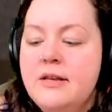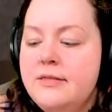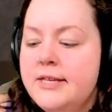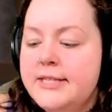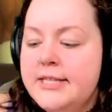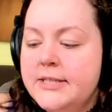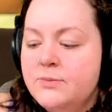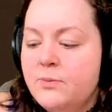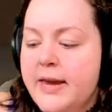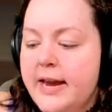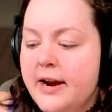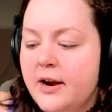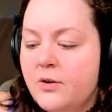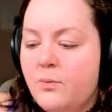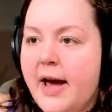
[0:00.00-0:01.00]
This is
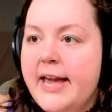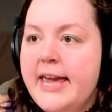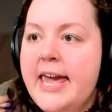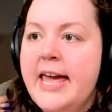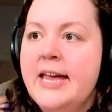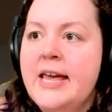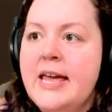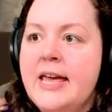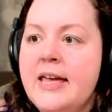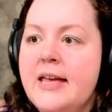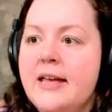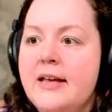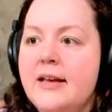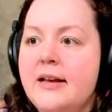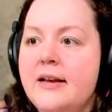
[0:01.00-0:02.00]
weird. Why can't it?
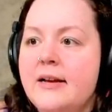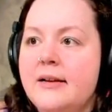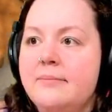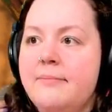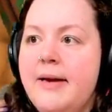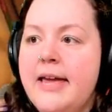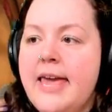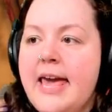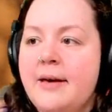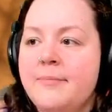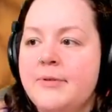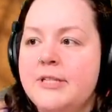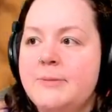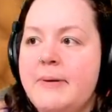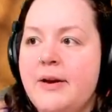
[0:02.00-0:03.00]
My
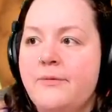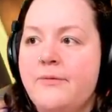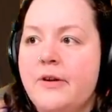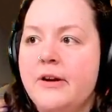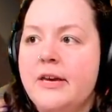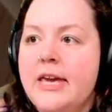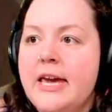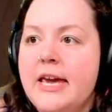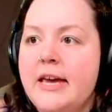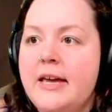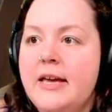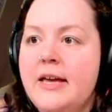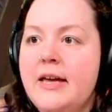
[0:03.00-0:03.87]
camera's being funky.